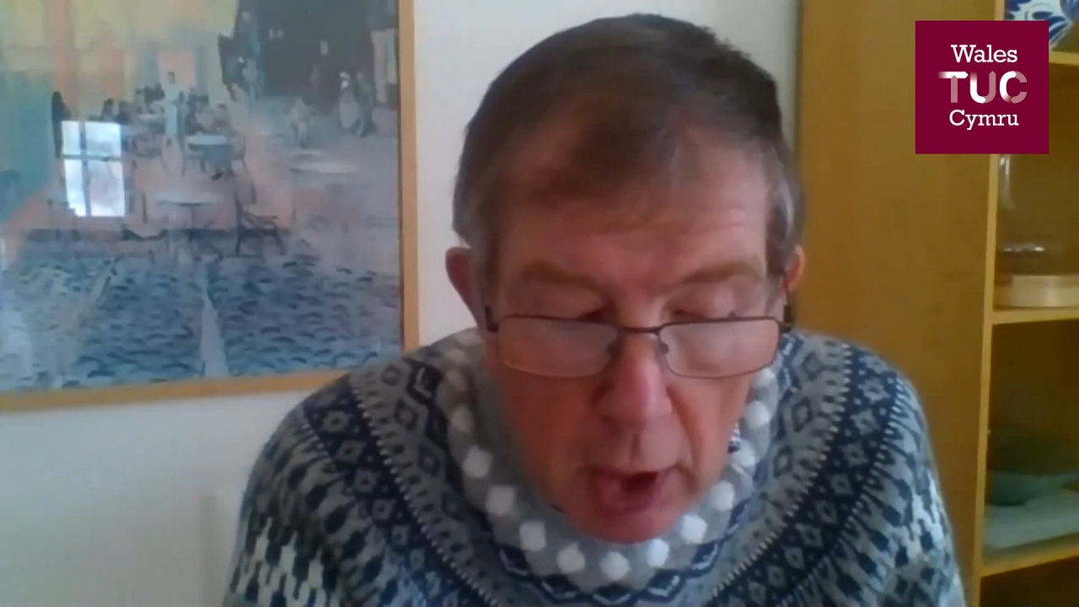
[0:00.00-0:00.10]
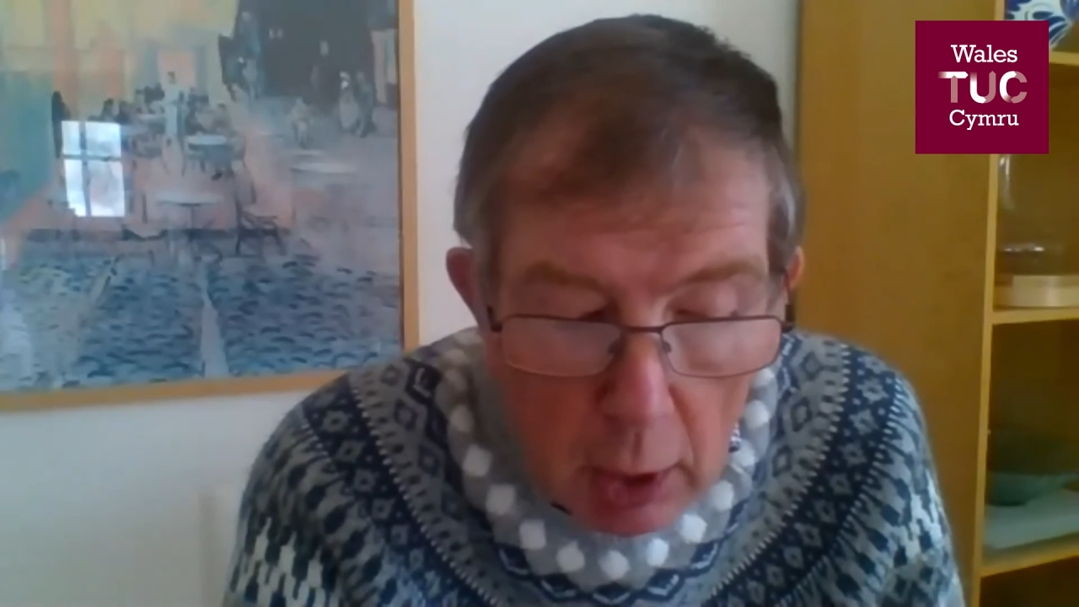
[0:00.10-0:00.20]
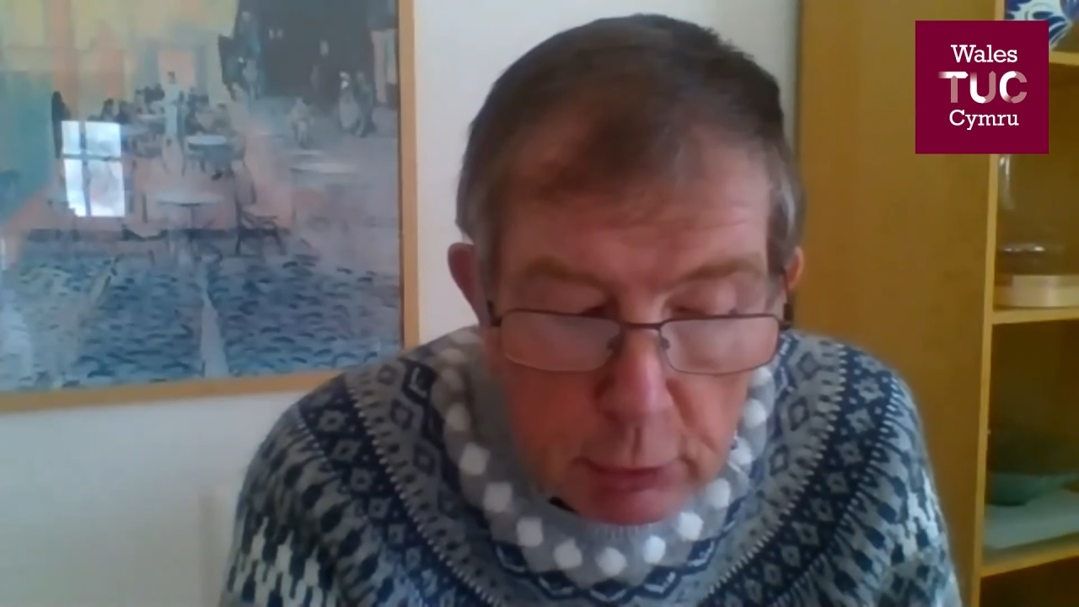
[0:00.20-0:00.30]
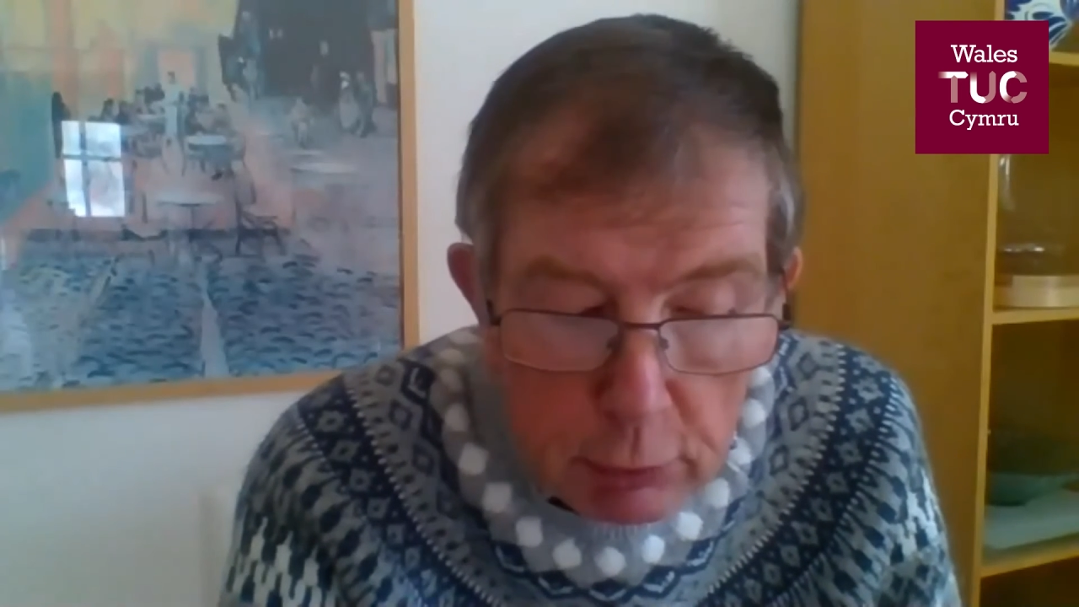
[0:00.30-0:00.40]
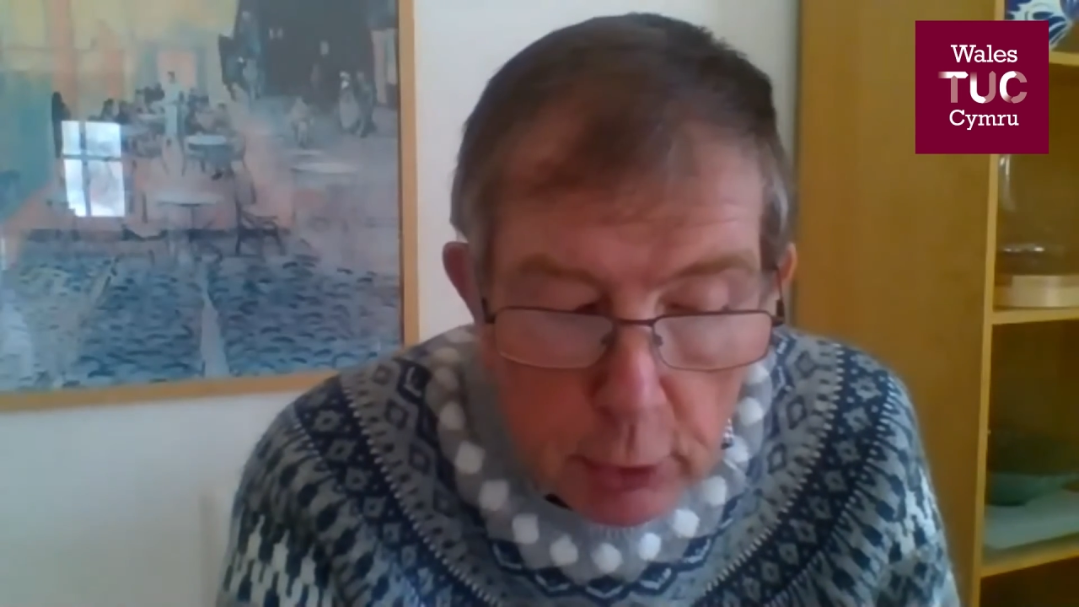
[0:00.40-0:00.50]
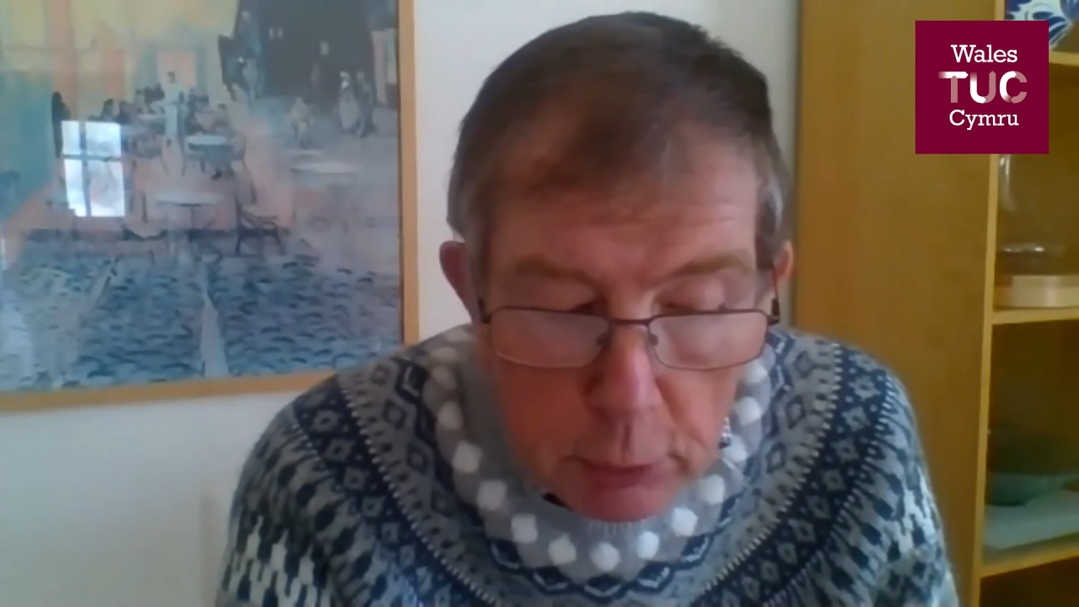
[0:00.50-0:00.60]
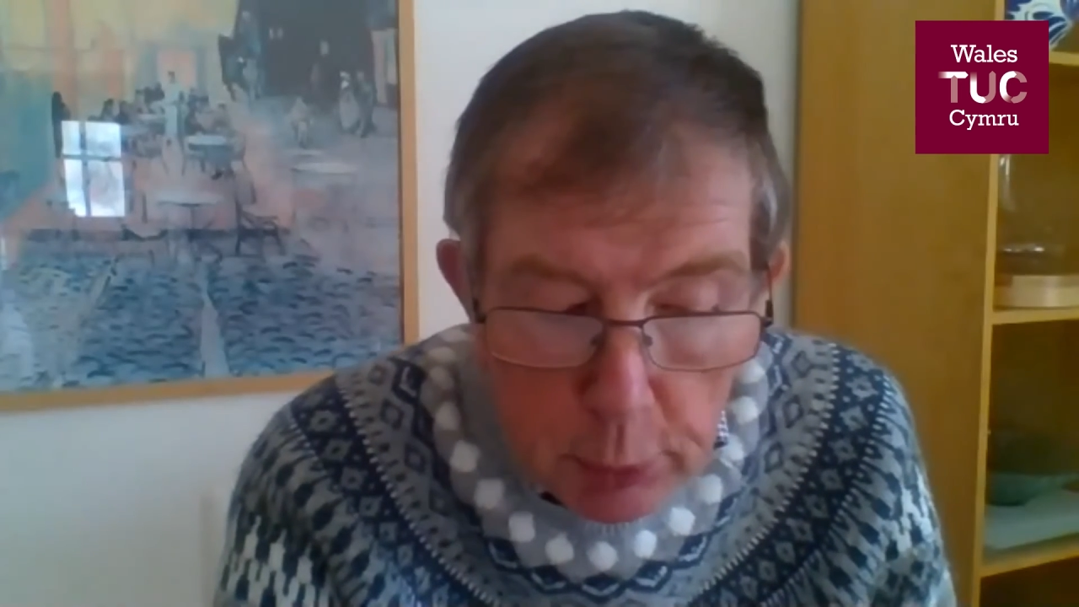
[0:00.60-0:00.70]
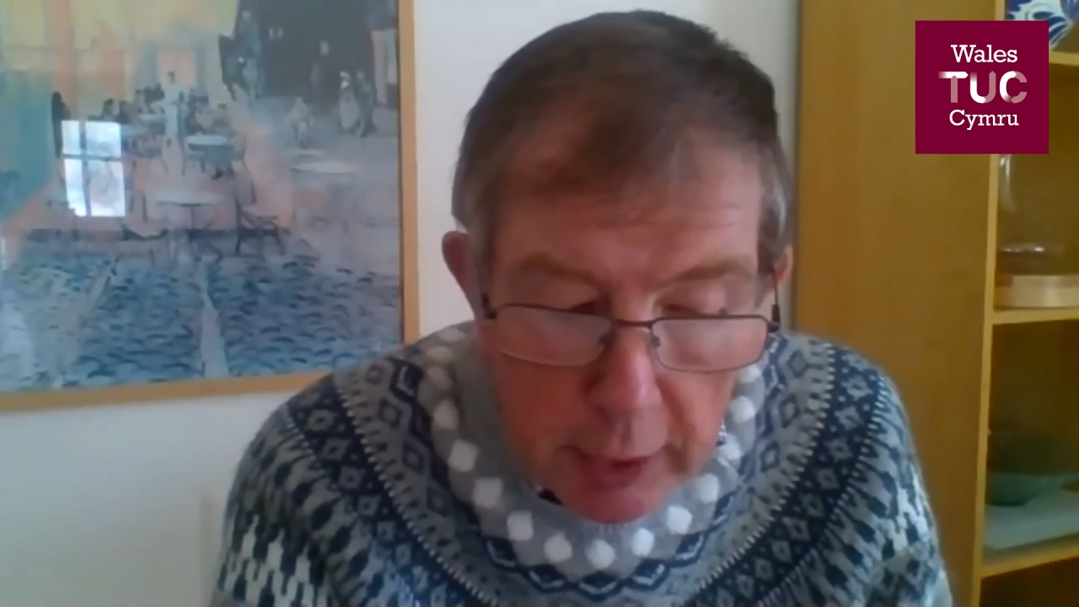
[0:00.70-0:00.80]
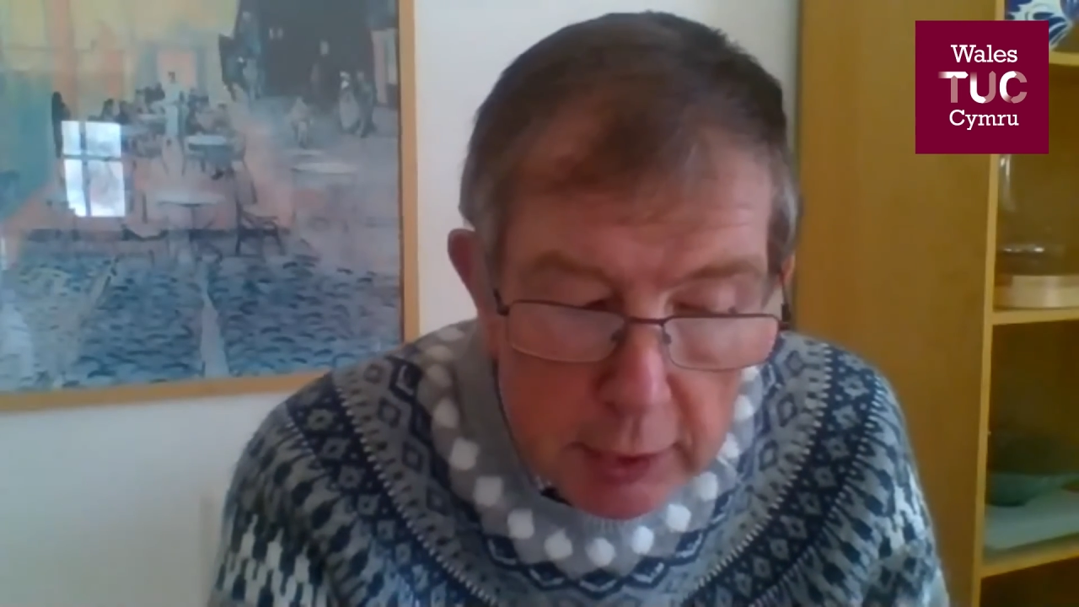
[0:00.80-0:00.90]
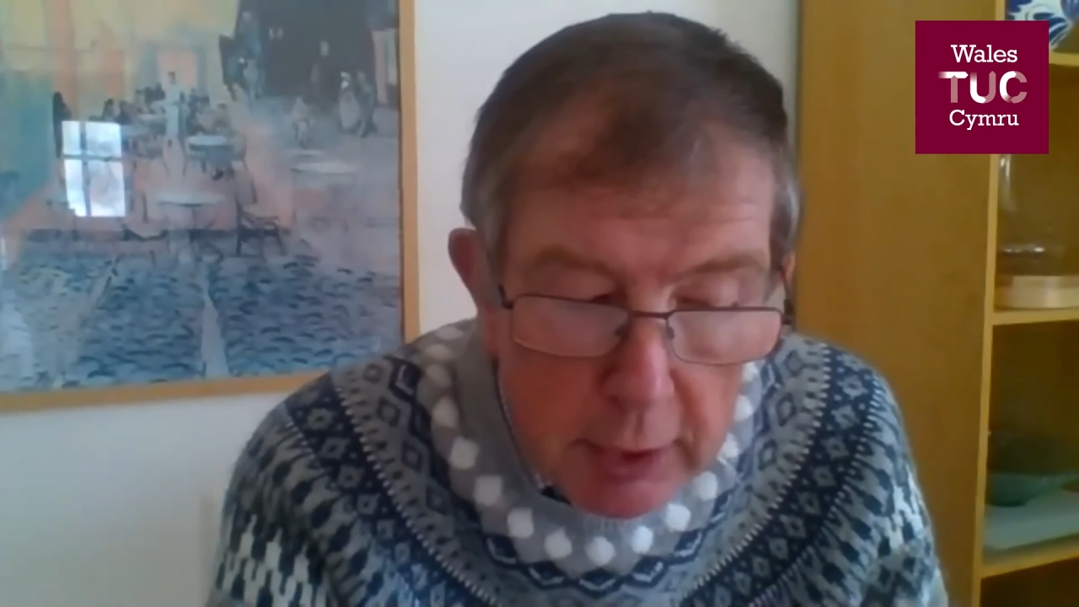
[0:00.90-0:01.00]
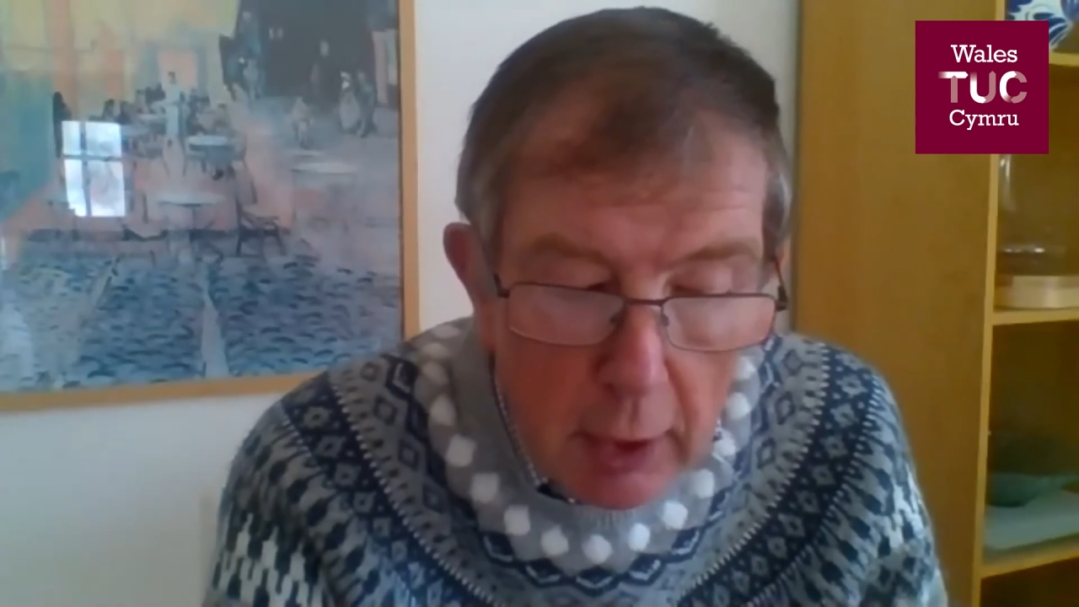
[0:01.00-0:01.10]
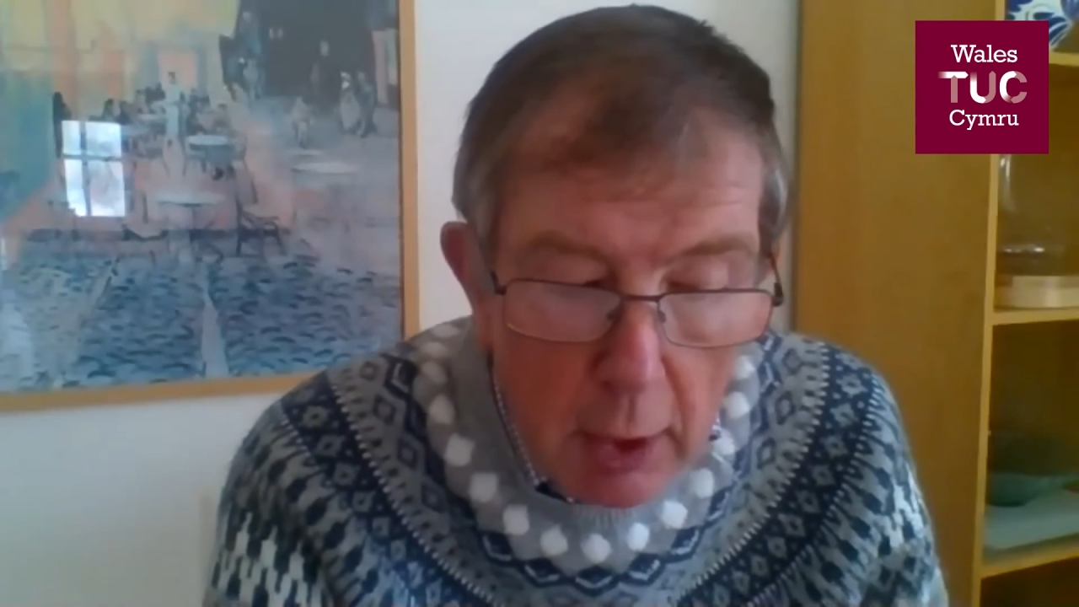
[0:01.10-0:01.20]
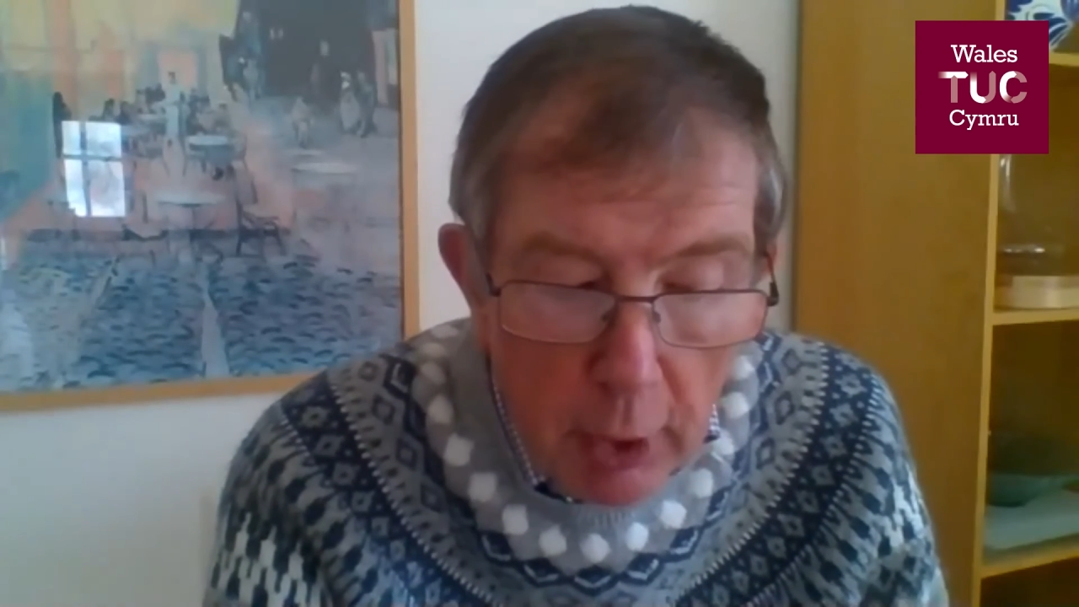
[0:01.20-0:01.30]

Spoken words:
carbon footprint